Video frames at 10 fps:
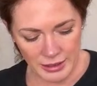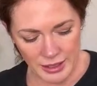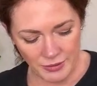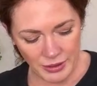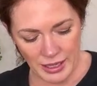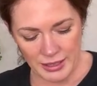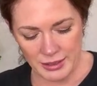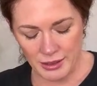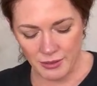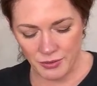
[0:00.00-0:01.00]
it definitely adds a
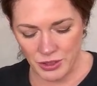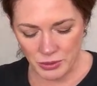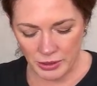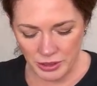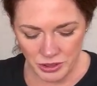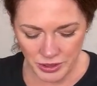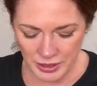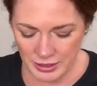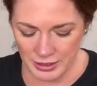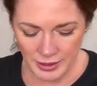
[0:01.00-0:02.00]
lot of visual
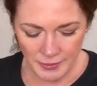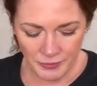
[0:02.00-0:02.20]
interest.